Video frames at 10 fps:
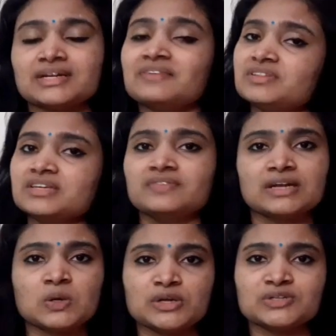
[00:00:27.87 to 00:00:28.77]
everything we
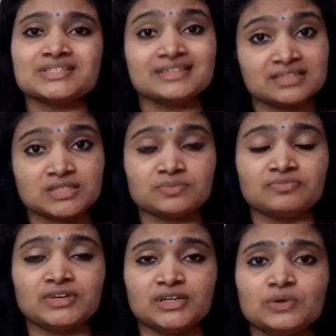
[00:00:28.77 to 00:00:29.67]
are going to see in this
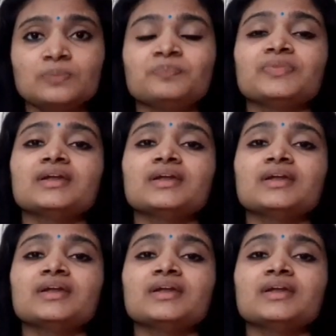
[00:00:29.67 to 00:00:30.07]
video.